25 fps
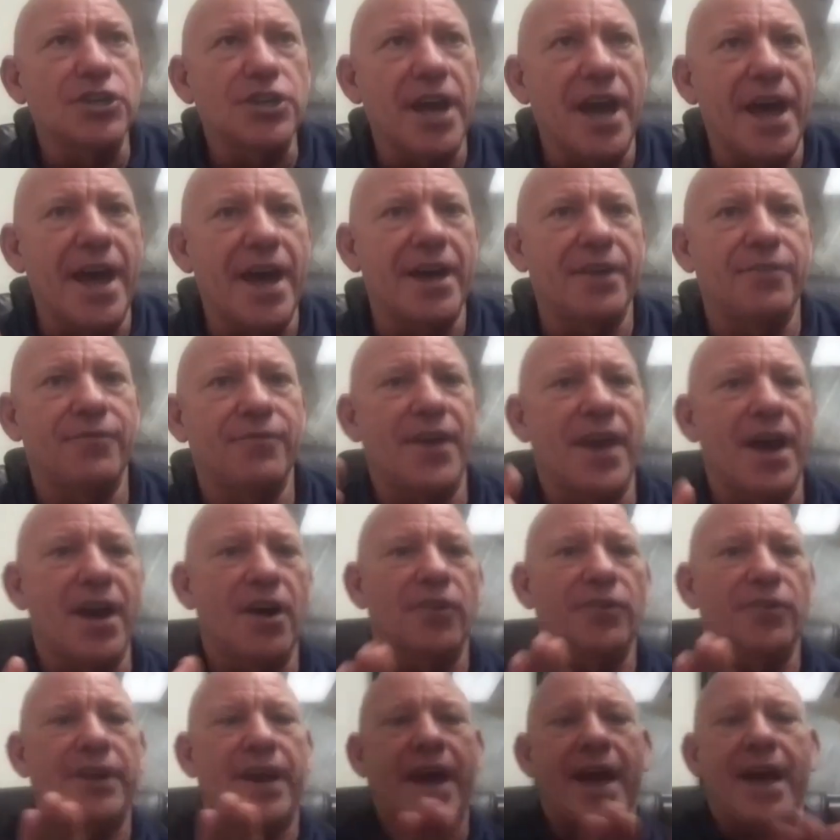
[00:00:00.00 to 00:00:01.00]
had
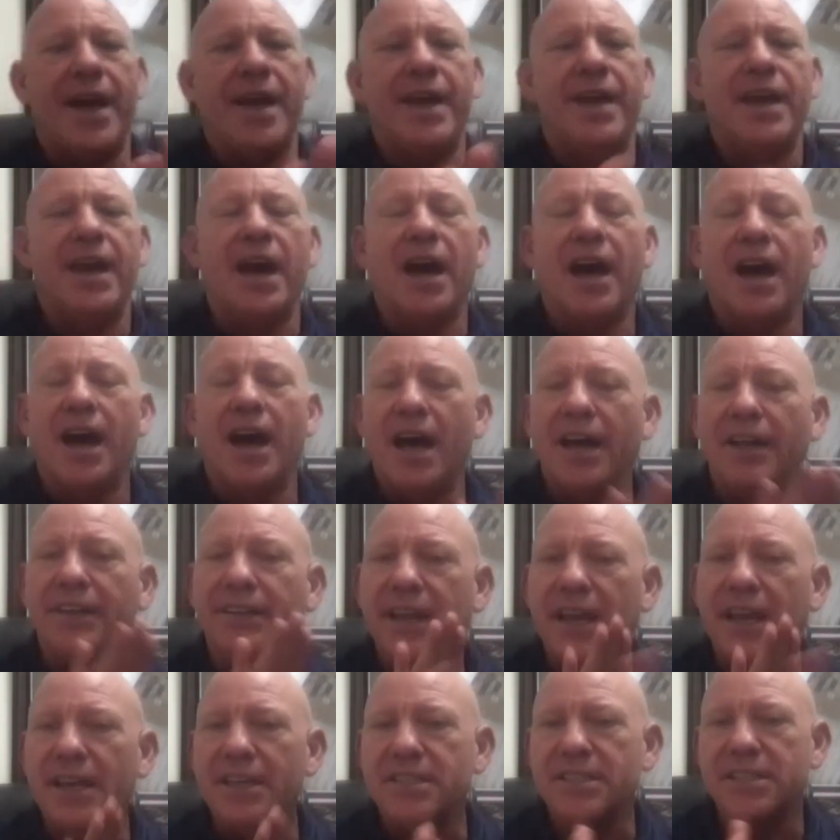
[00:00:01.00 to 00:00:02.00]
found a
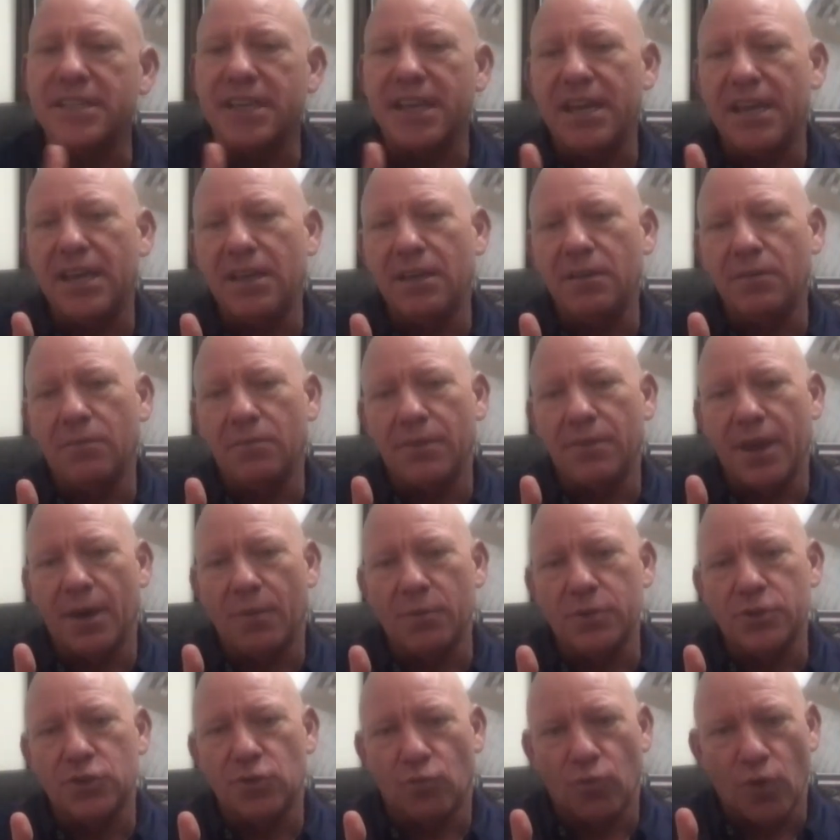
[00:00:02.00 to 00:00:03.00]
hunting scene that
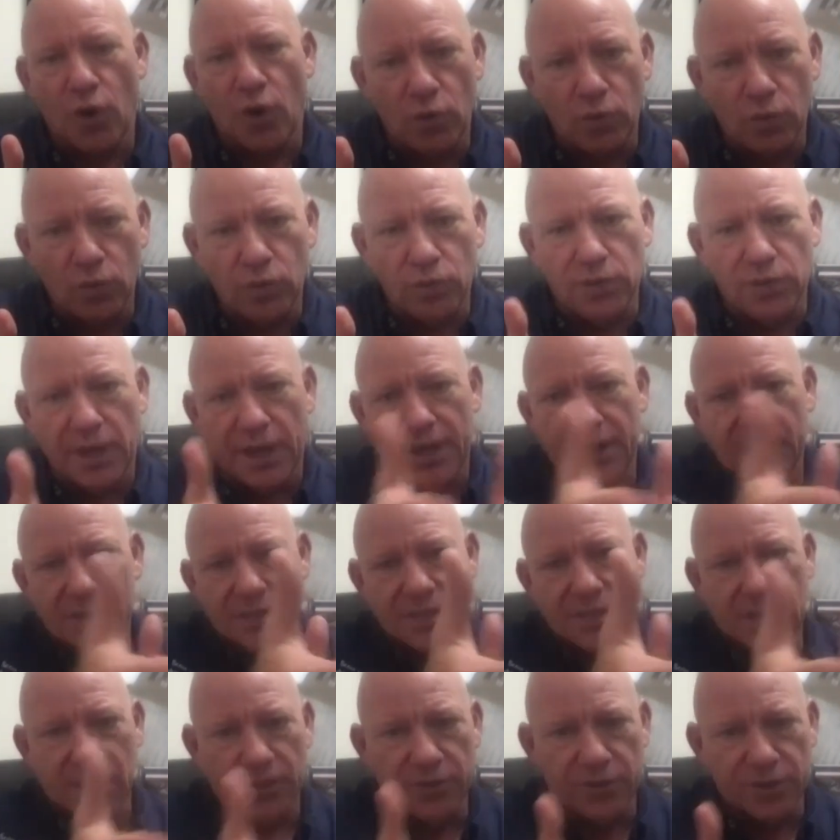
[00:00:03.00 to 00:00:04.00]
was rolled, like a
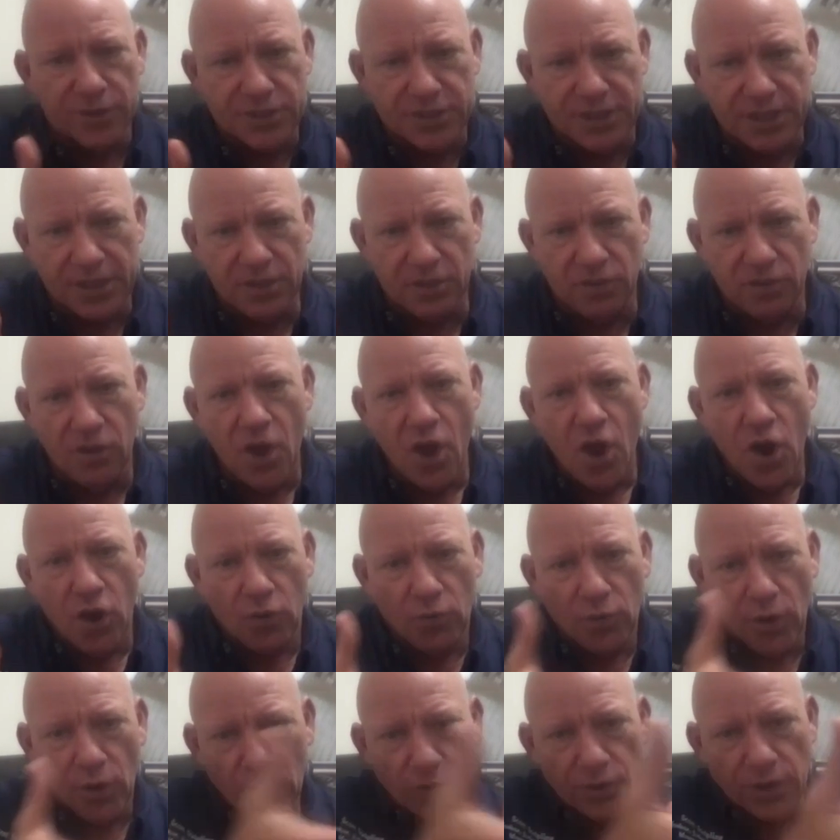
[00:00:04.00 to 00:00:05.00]
cylinder seal
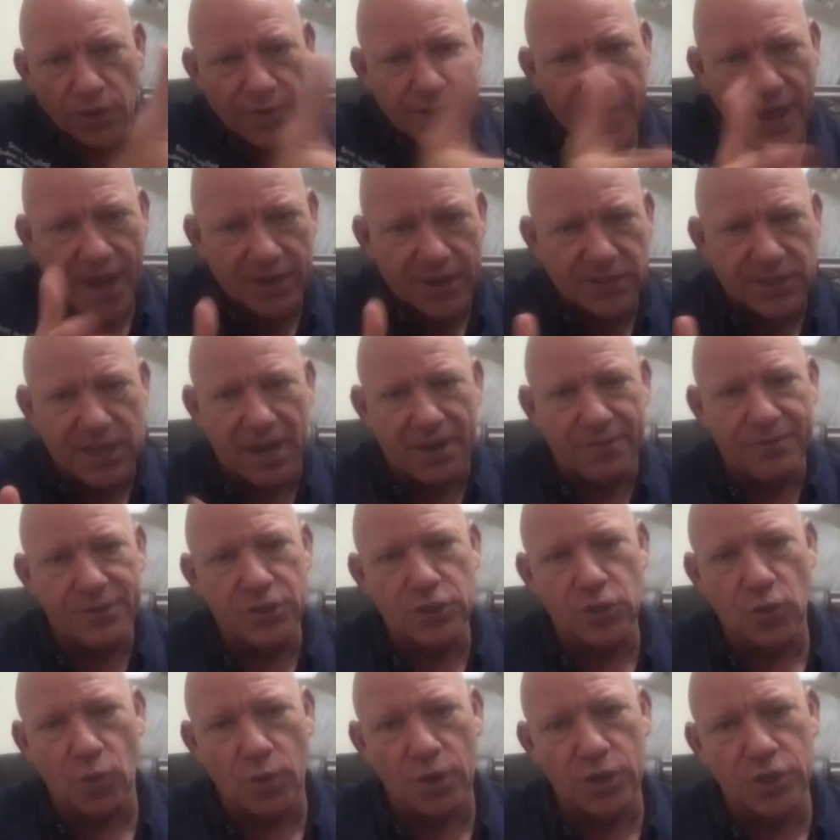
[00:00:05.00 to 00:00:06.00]
rolled on the outside of a
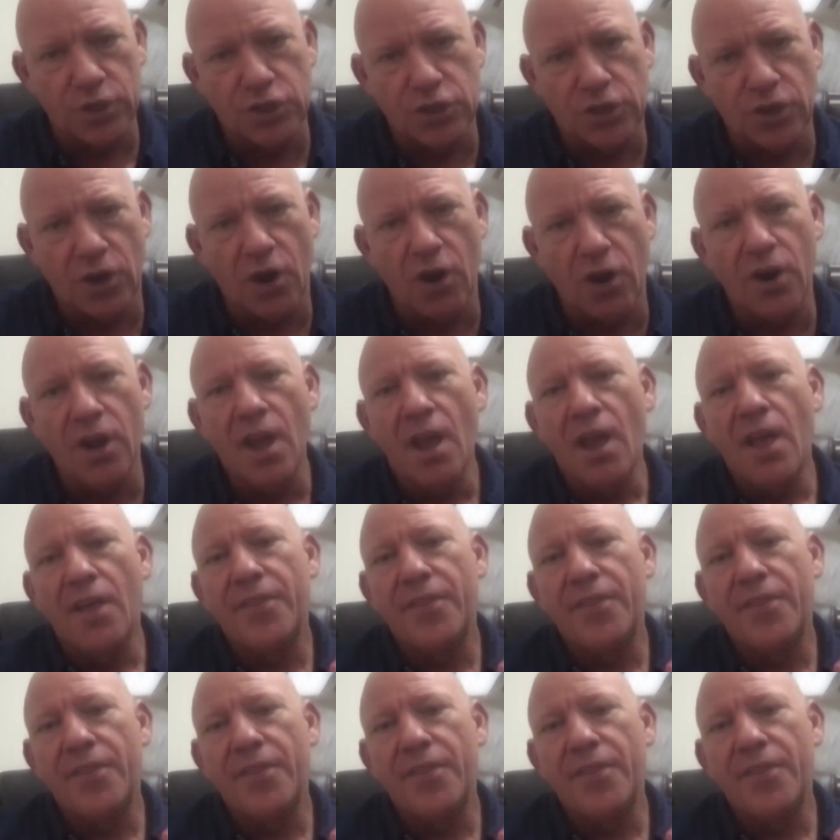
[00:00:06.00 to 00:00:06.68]
storage jar.